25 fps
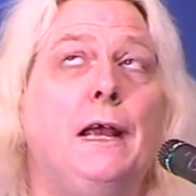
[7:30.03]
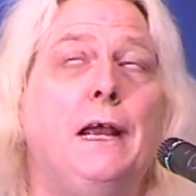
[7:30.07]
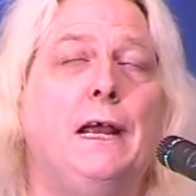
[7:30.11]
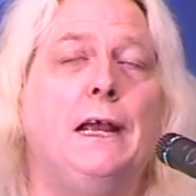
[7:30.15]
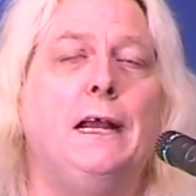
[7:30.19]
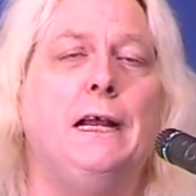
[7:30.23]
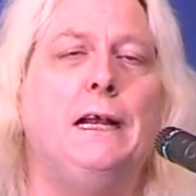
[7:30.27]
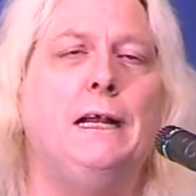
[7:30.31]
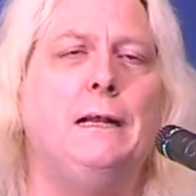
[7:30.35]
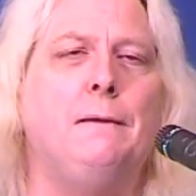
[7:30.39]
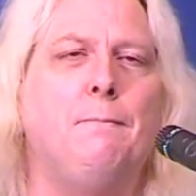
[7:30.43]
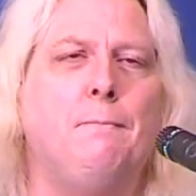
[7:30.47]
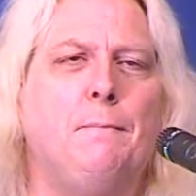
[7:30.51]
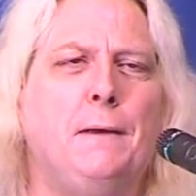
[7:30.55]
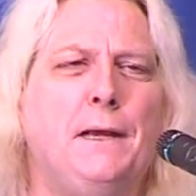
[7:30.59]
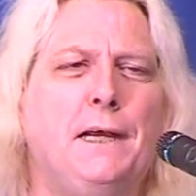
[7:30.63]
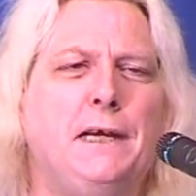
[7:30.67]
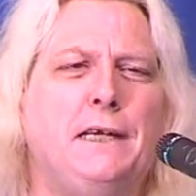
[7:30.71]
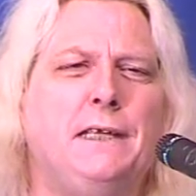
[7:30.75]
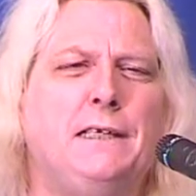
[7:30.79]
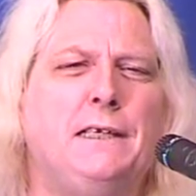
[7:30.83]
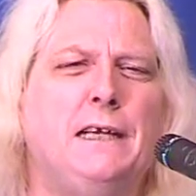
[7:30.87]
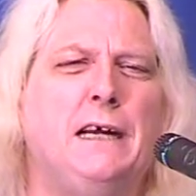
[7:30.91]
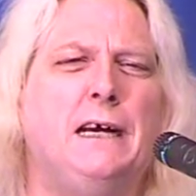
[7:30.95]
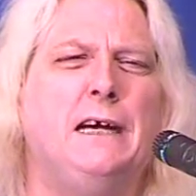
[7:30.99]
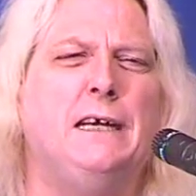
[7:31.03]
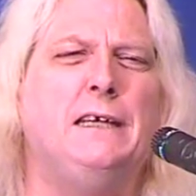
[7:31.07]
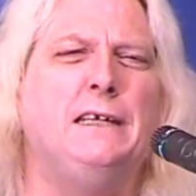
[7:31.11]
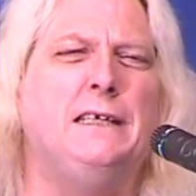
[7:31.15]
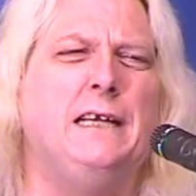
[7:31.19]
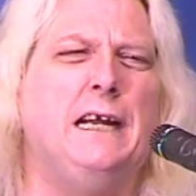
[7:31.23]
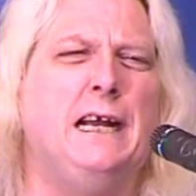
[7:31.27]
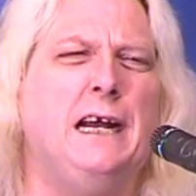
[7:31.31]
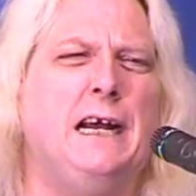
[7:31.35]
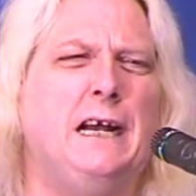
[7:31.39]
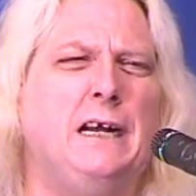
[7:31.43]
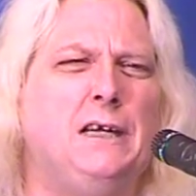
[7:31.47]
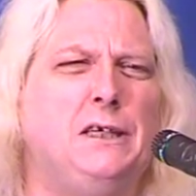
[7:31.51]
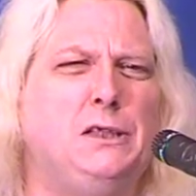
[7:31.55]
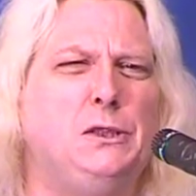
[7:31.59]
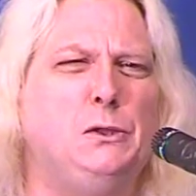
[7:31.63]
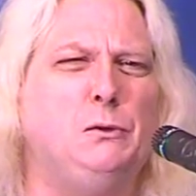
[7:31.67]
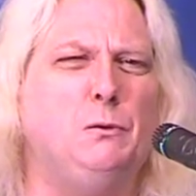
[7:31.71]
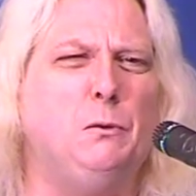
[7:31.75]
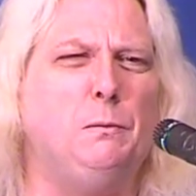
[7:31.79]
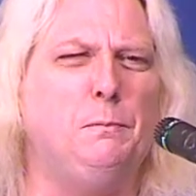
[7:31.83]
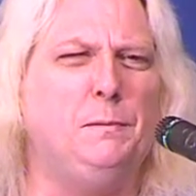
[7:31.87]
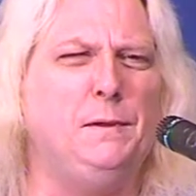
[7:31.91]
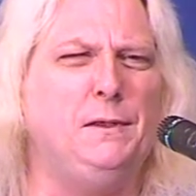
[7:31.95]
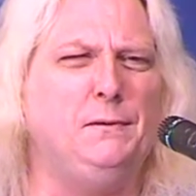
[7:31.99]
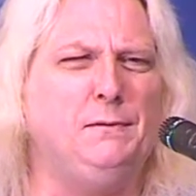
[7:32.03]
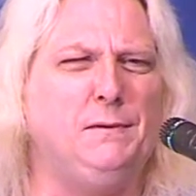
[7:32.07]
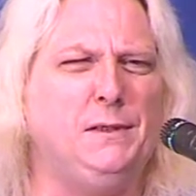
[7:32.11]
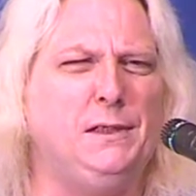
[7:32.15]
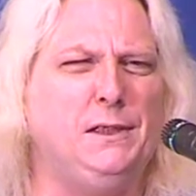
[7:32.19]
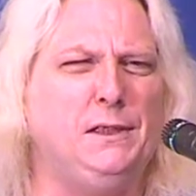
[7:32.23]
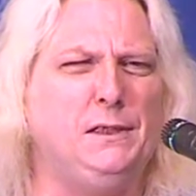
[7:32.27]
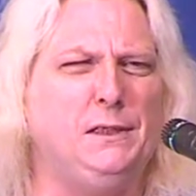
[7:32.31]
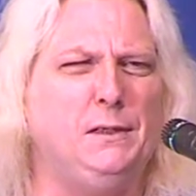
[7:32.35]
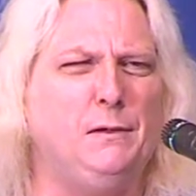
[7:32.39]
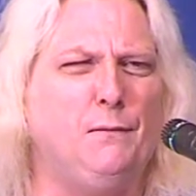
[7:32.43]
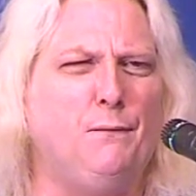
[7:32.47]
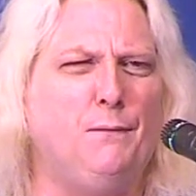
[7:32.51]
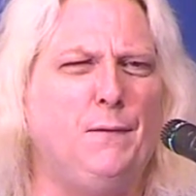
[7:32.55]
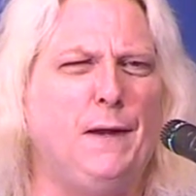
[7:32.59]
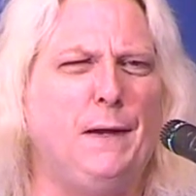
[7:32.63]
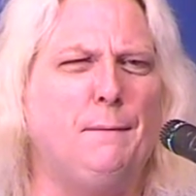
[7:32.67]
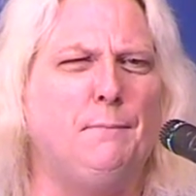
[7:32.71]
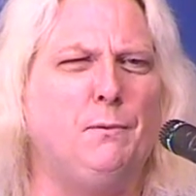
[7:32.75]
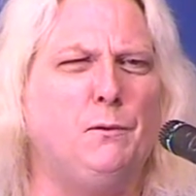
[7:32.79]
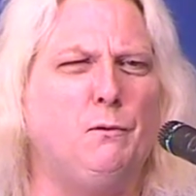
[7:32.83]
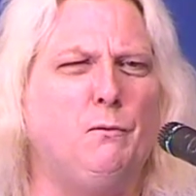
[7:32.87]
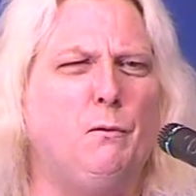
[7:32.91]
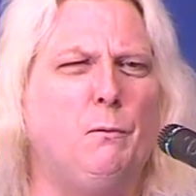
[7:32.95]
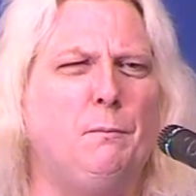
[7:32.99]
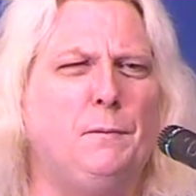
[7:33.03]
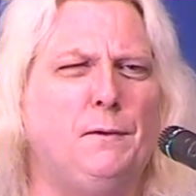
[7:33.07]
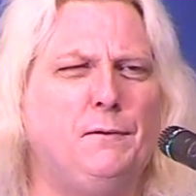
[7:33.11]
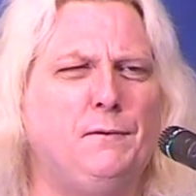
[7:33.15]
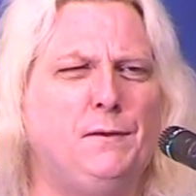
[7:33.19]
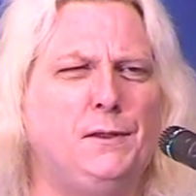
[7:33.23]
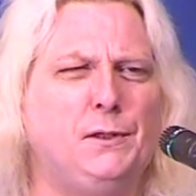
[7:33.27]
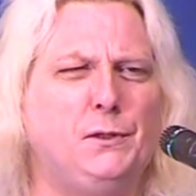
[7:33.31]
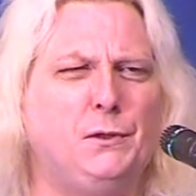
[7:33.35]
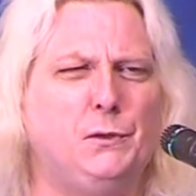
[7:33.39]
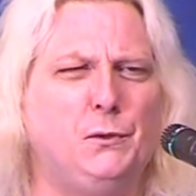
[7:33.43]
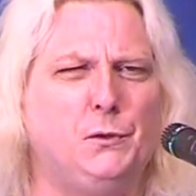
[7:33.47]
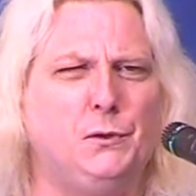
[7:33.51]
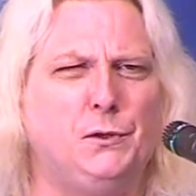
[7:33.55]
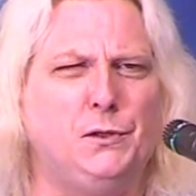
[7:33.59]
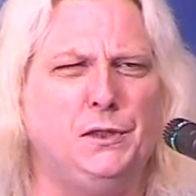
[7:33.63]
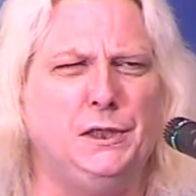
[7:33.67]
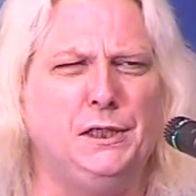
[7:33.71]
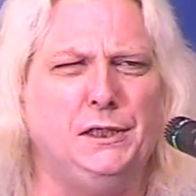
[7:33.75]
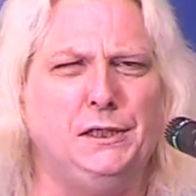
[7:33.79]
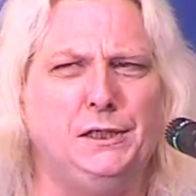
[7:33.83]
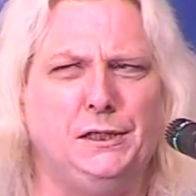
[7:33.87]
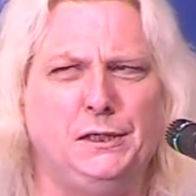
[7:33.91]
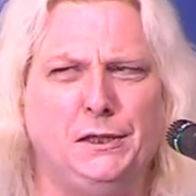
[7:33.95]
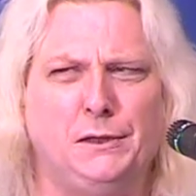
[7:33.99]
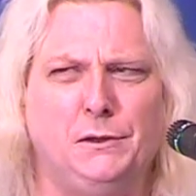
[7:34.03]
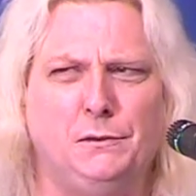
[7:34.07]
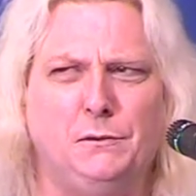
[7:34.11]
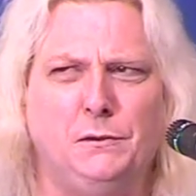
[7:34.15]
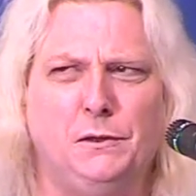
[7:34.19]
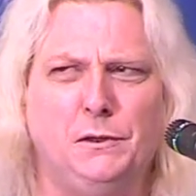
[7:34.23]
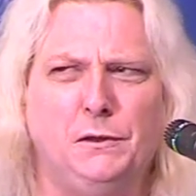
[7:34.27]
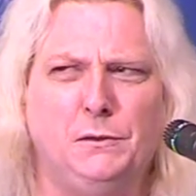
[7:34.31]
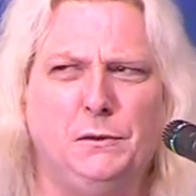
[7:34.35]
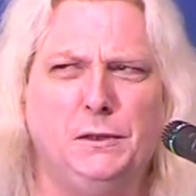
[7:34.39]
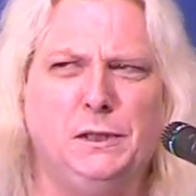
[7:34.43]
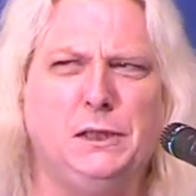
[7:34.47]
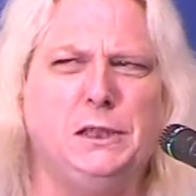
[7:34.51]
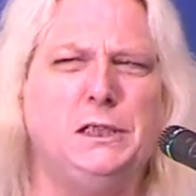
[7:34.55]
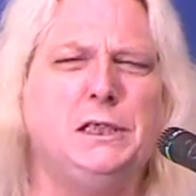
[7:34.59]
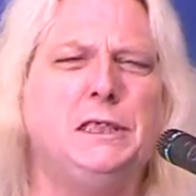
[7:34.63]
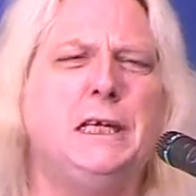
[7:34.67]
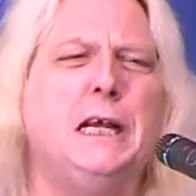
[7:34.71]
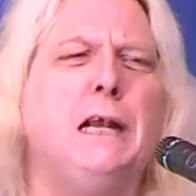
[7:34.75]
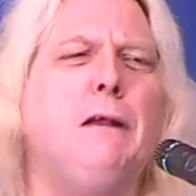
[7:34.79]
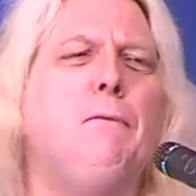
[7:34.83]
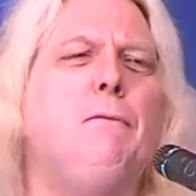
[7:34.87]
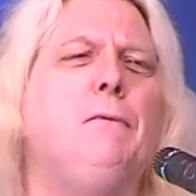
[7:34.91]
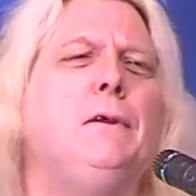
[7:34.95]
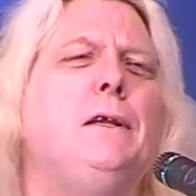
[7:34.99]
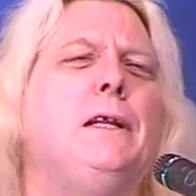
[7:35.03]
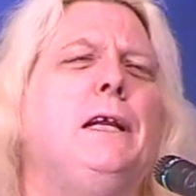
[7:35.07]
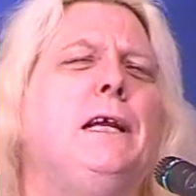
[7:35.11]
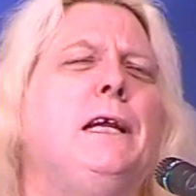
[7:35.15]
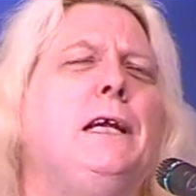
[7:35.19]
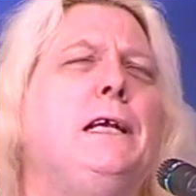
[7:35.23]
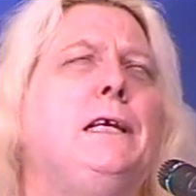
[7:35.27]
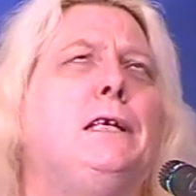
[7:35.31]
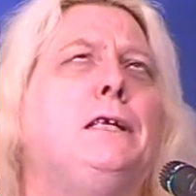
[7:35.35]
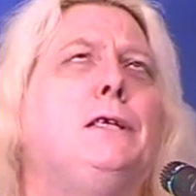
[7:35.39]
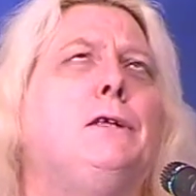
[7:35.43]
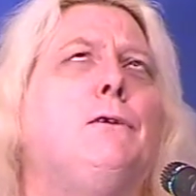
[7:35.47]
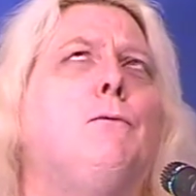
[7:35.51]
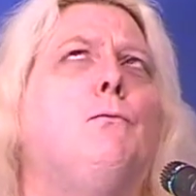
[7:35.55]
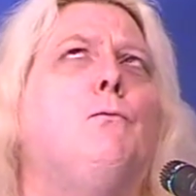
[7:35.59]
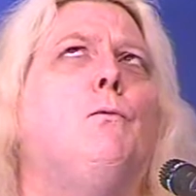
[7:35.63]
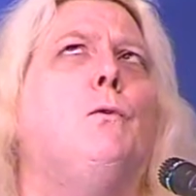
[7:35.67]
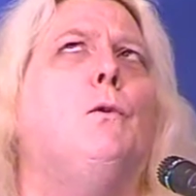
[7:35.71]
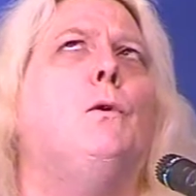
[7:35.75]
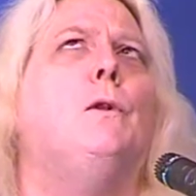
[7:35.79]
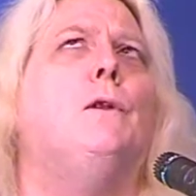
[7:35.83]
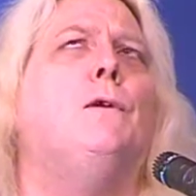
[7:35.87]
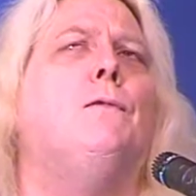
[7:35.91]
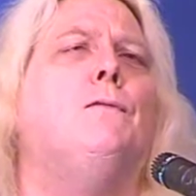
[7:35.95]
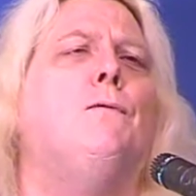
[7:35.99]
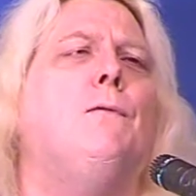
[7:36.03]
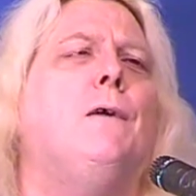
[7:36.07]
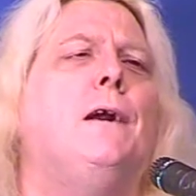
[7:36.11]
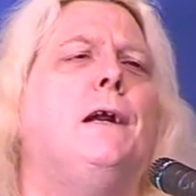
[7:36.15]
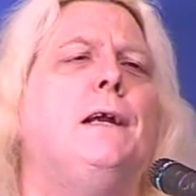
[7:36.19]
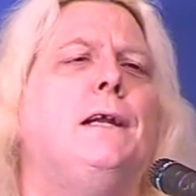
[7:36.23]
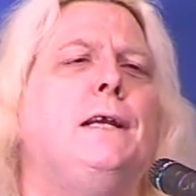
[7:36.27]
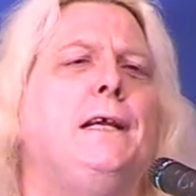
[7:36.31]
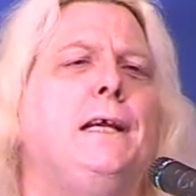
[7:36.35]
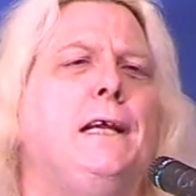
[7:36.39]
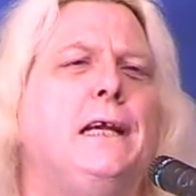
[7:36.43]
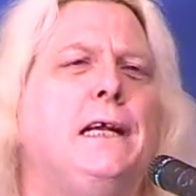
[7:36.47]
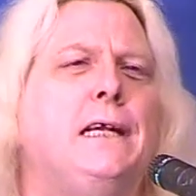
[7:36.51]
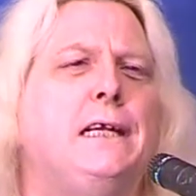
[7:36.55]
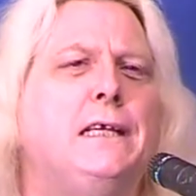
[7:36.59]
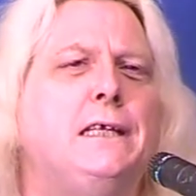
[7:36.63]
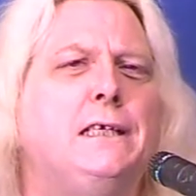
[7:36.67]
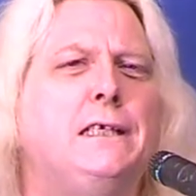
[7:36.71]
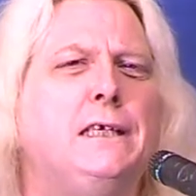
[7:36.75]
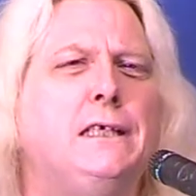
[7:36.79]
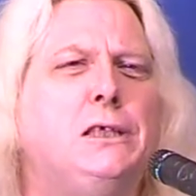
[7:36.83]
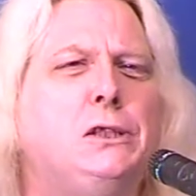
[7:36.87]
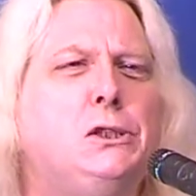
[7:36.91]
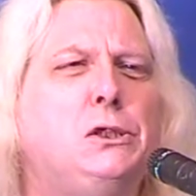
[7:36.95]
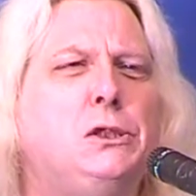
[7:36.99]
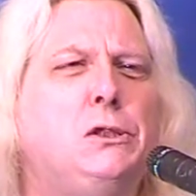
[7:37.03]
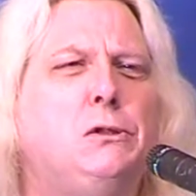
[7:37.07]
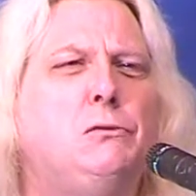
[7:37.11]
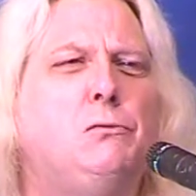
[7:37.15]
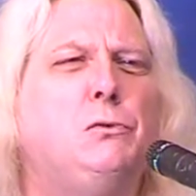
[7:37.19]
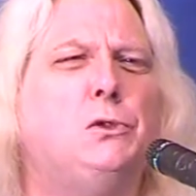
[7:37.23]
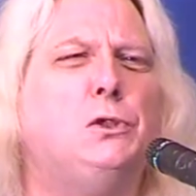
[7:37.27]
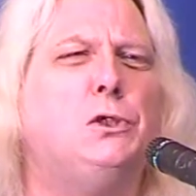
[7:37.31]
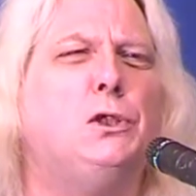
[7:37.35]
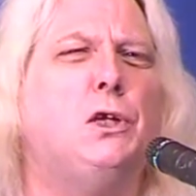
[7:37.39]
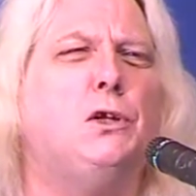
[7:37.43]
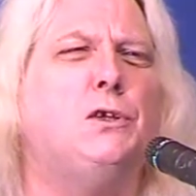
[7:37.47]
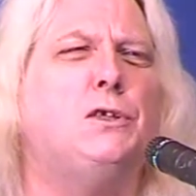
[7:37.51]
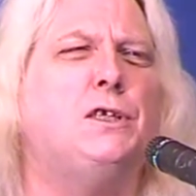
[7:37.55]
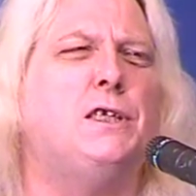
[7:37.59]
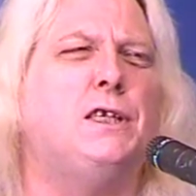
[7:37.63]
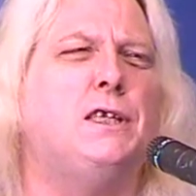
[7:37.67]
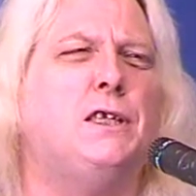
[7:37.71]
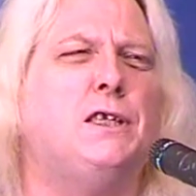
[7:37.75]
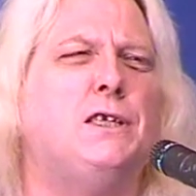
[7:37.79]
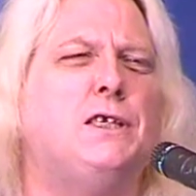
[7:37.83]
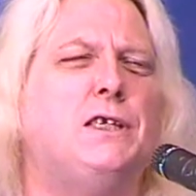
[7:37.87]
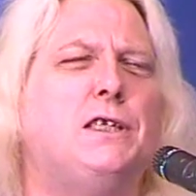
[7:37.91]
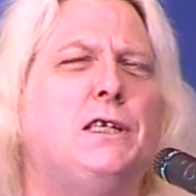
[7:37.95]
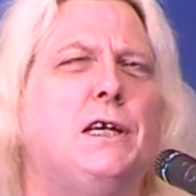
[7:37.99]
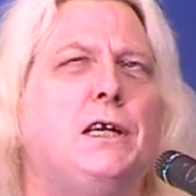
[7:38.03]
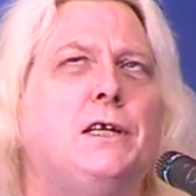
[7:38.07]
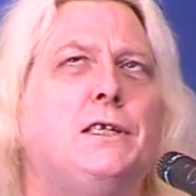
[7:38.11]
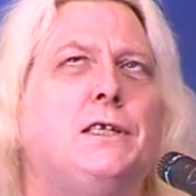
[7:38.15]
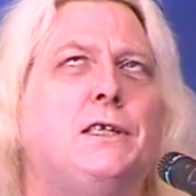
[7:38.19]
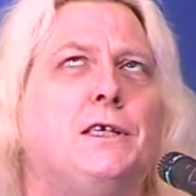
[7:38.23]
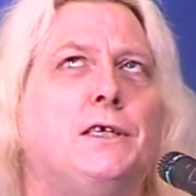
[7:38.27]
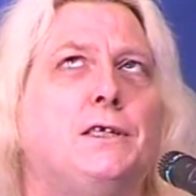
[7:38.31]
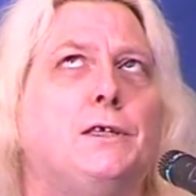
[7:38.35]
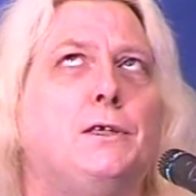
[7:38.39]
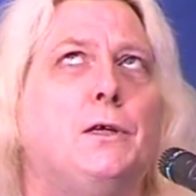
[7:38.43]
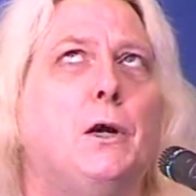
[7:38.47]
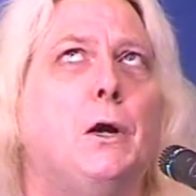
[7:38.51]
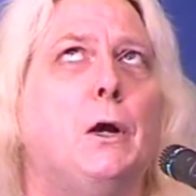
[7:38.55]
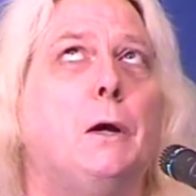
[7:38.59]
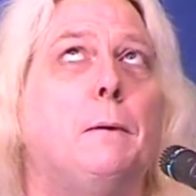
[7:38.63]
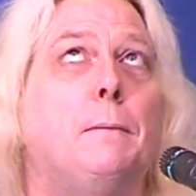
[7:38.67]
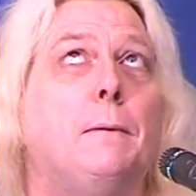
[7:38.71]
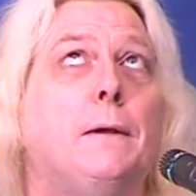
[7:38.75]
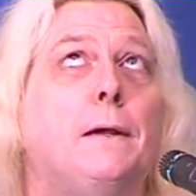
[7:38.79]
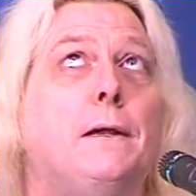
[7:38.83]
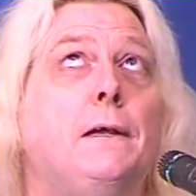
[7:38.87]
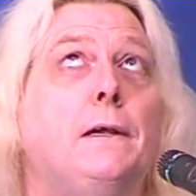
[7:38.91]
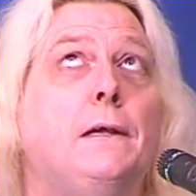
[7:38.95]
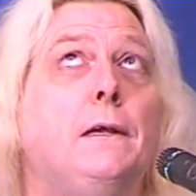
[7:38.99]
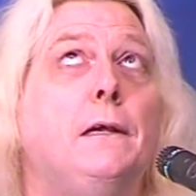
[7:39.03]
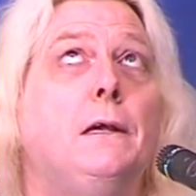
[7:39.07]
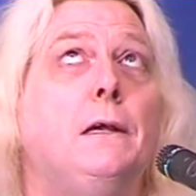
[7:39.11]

and based on that, you will be, the favor will be returned to you, which is kind of related to the role of rarity in addition, which also discusses karma,